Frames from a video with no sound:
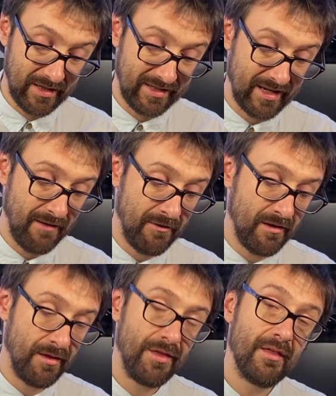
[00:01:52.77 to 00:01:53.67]

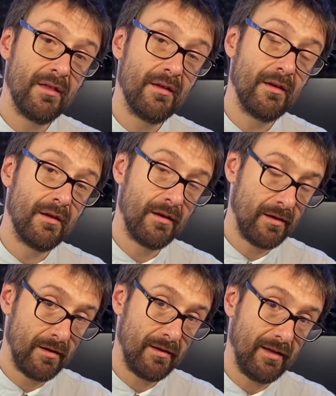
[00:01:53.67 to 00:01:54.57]
7th,
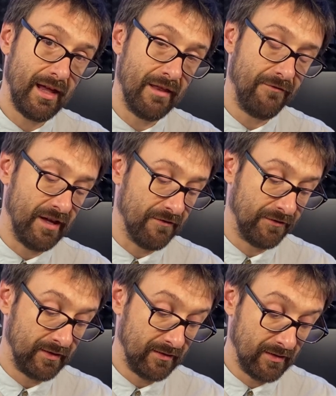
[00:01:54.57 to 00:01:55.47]
and
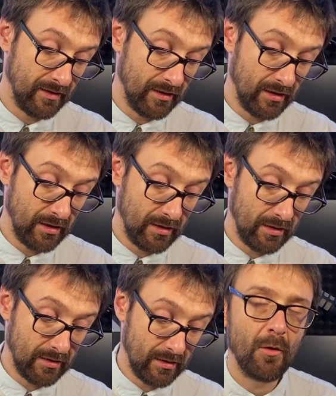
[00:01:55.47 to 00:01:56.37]
5th.
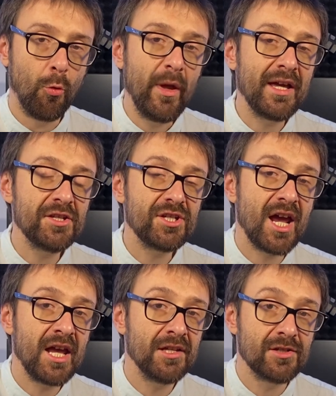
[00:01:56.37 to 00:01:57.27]
We can
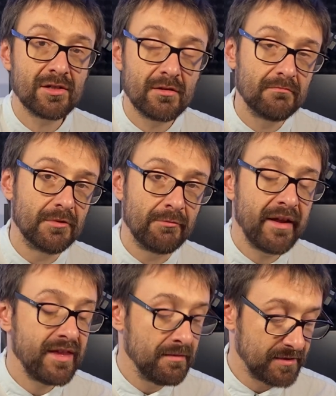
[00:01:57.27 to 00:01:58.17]
change
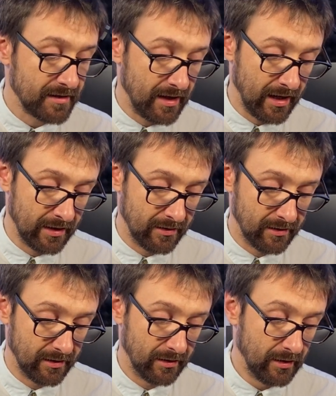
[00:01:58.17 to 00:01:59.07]
rhythms and
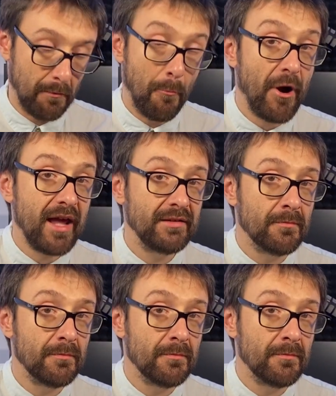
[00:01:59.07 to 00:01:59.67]
break the